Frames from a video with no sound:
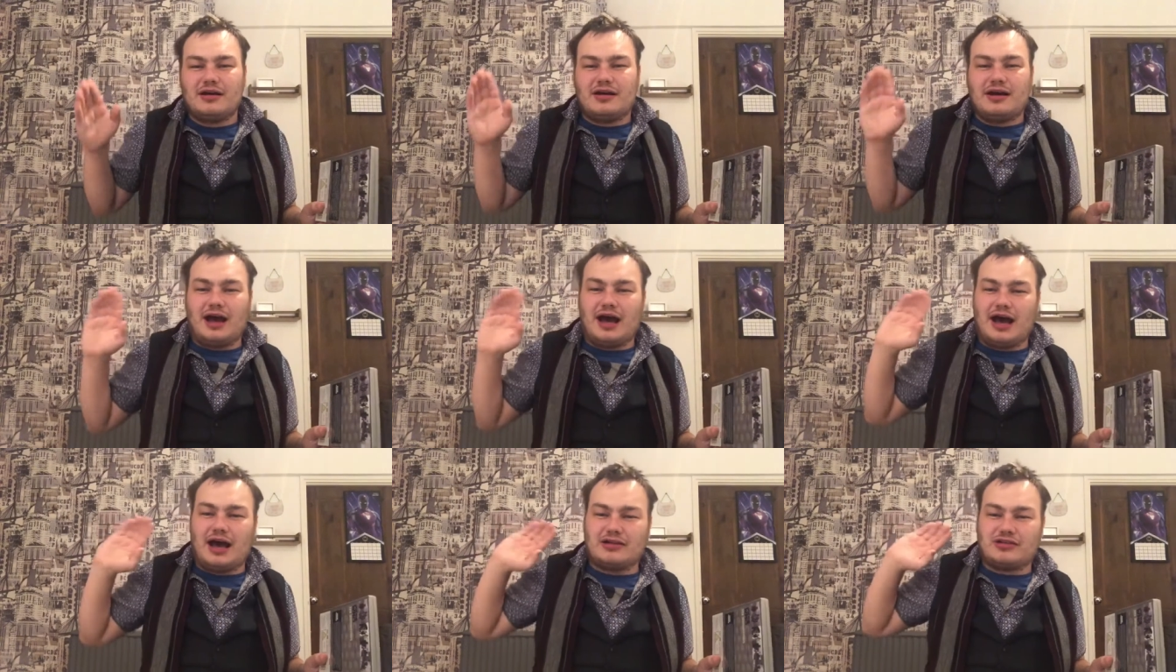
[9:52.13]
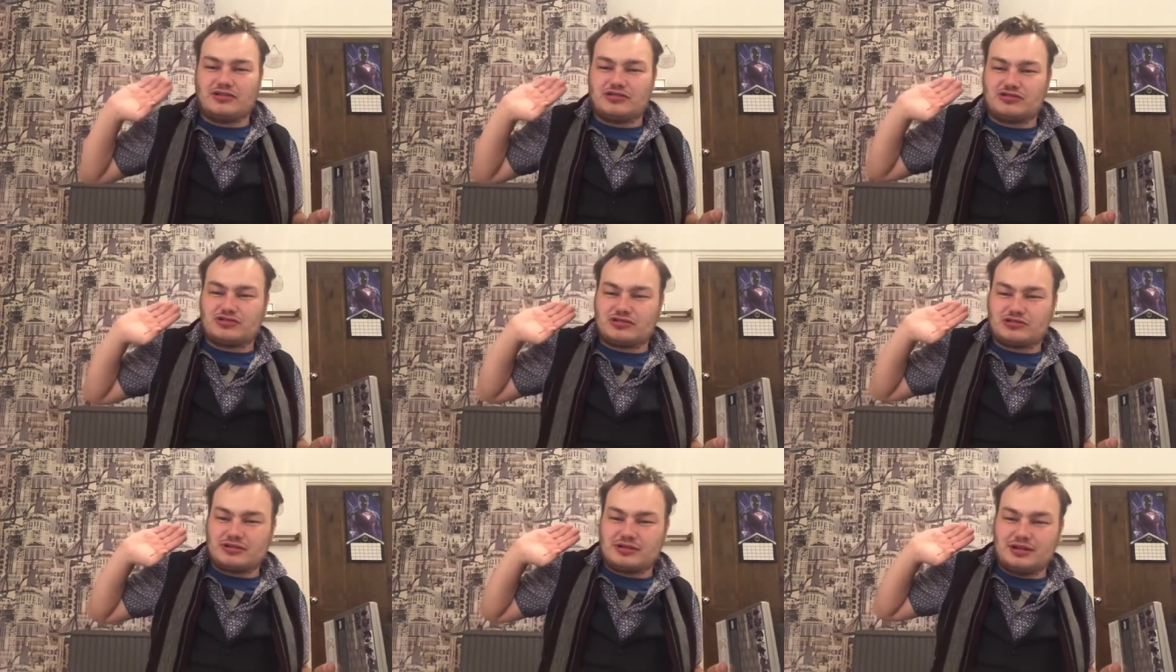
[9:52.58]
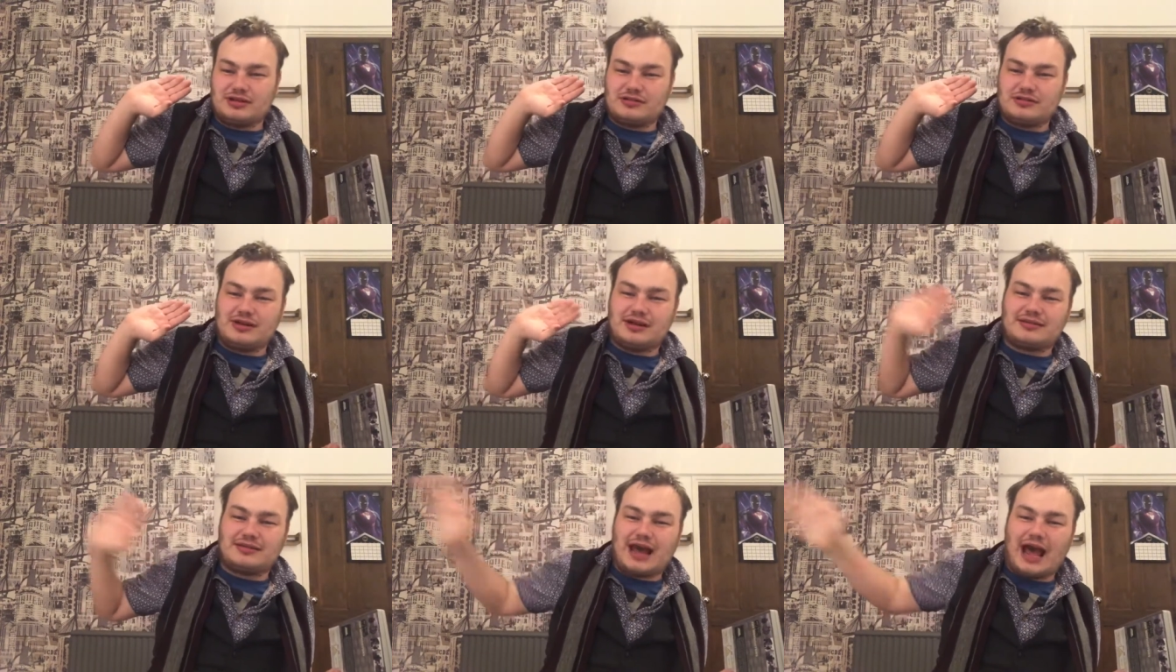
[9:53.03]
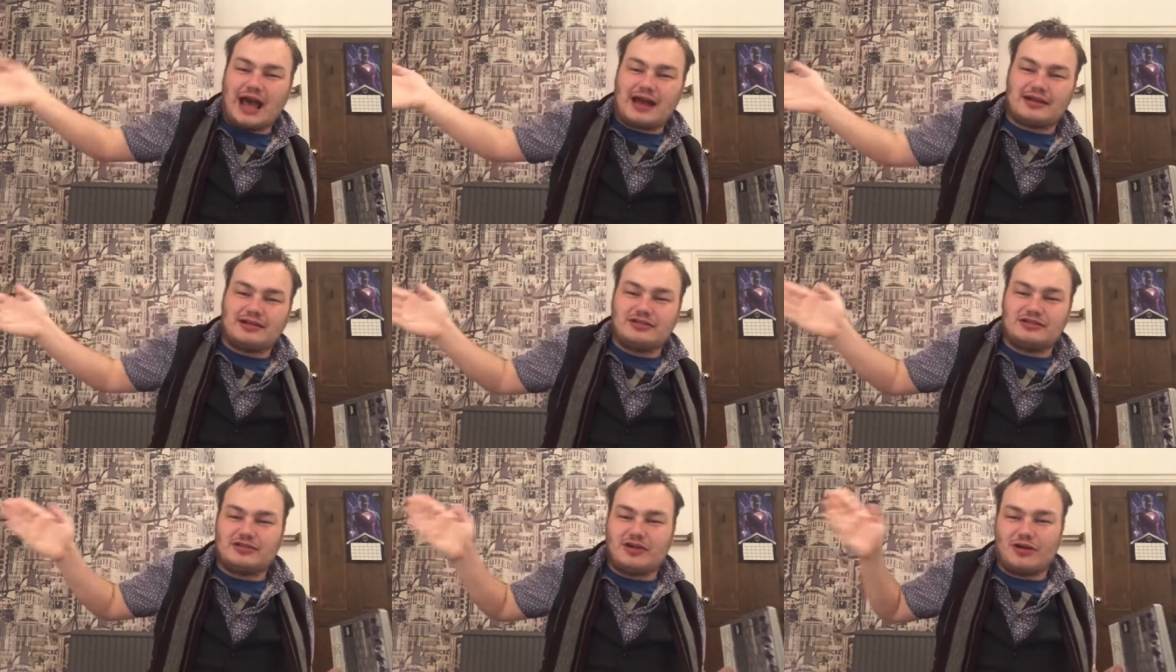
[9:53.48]
just
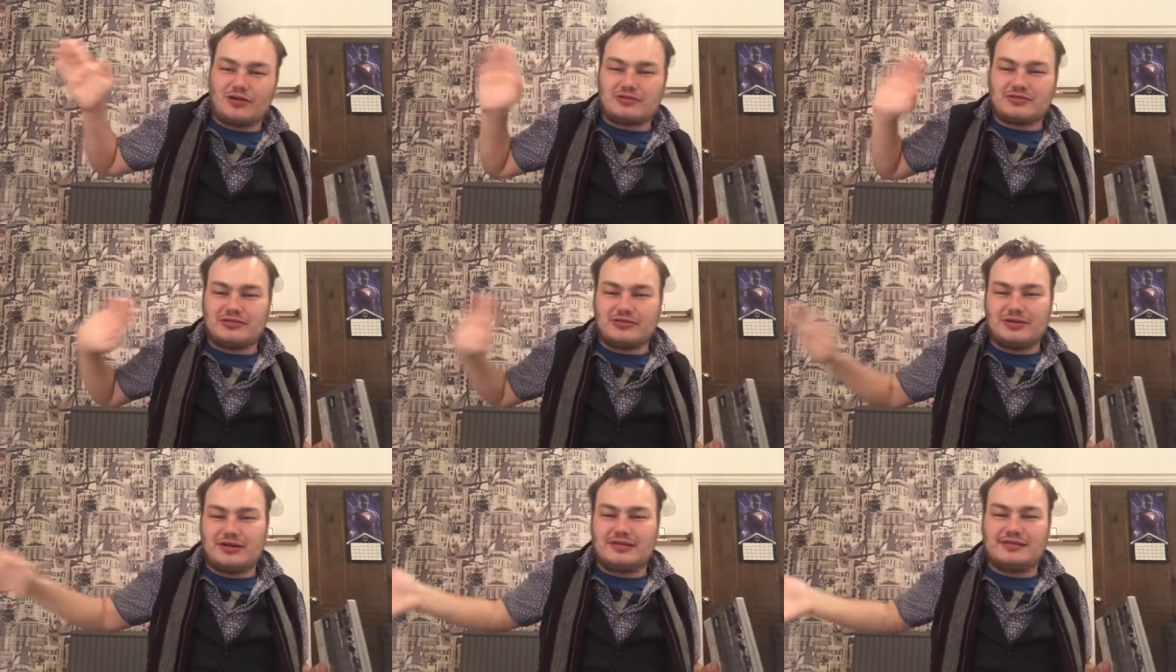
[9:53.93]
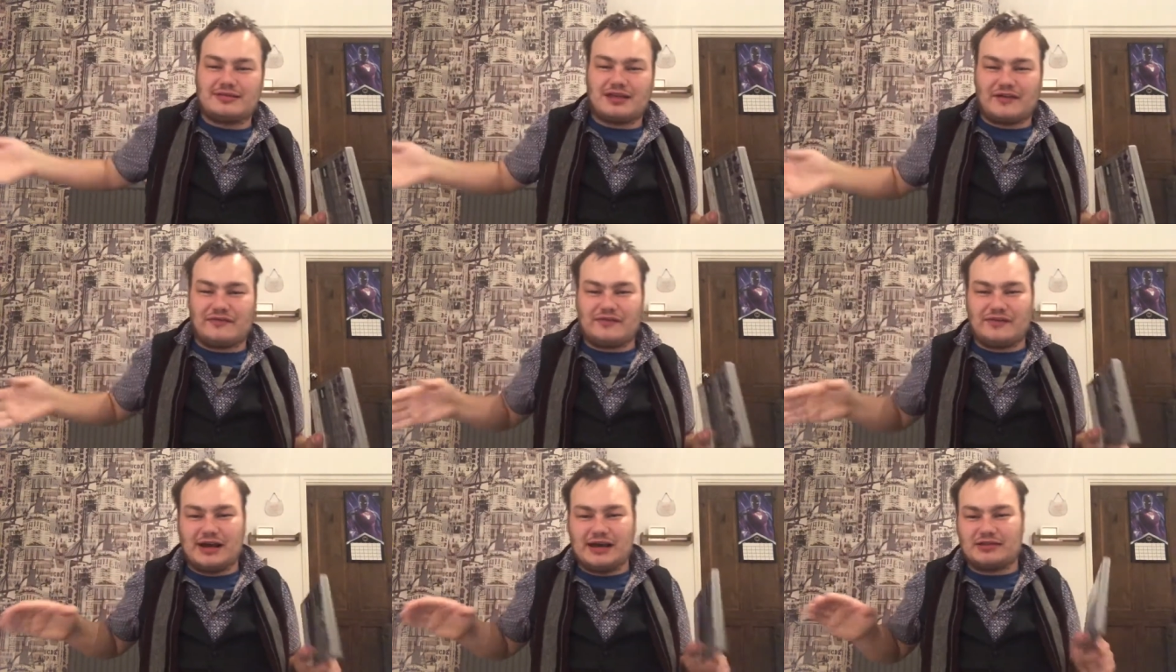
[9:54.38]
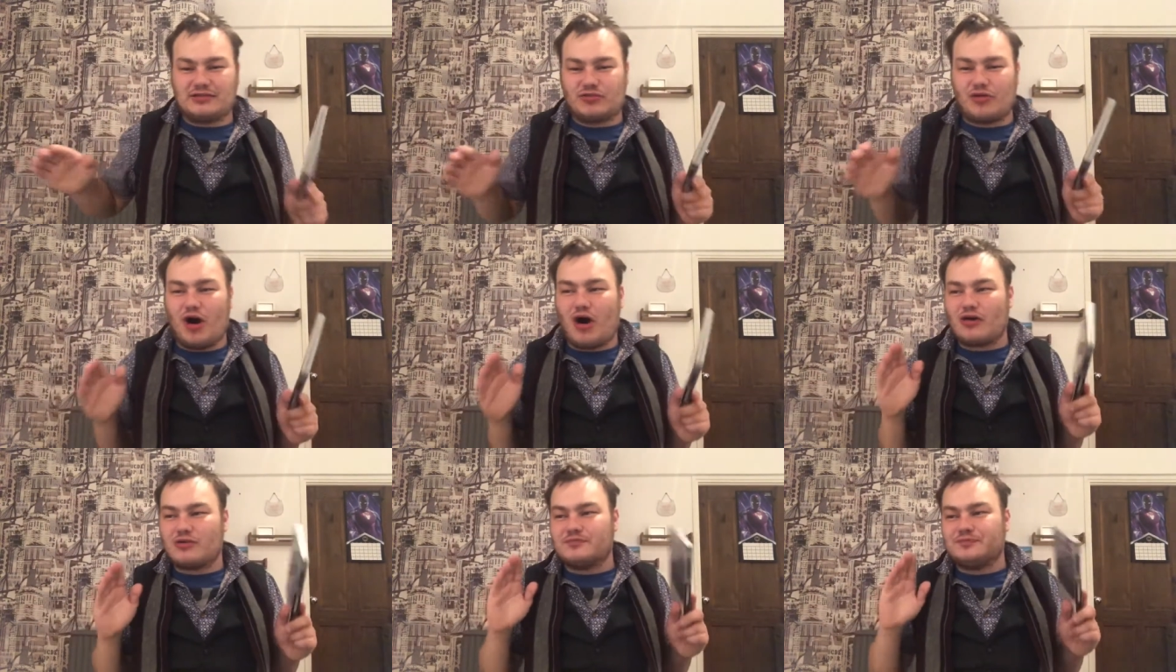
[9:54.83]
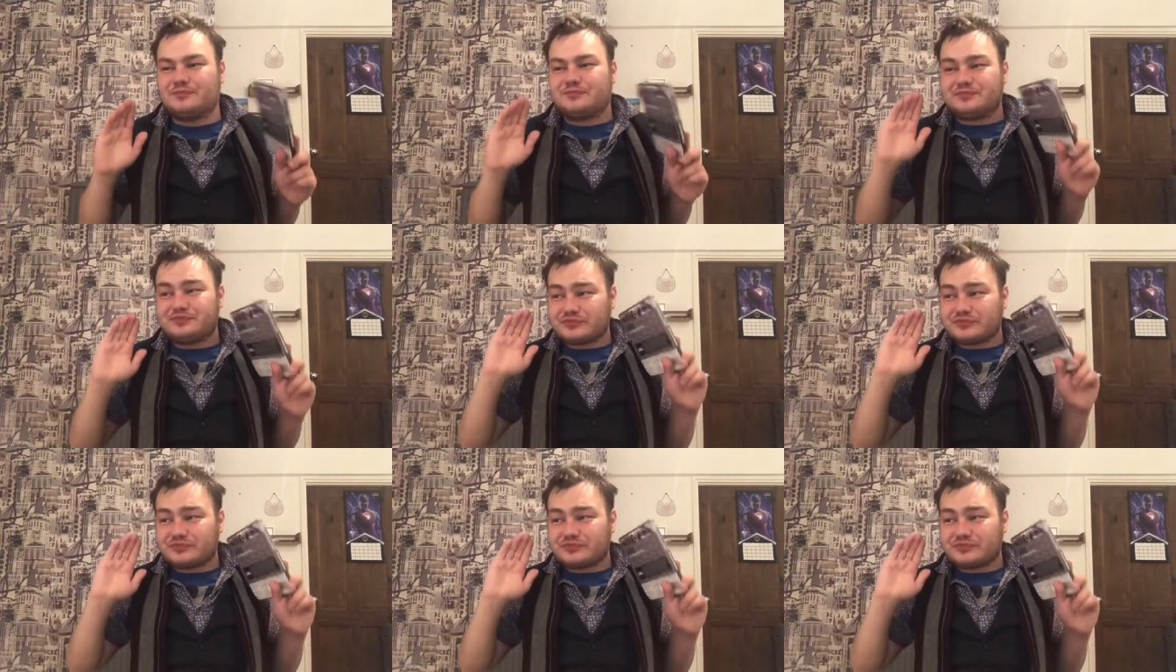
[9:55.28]
attacking the Doctor and stuff later on.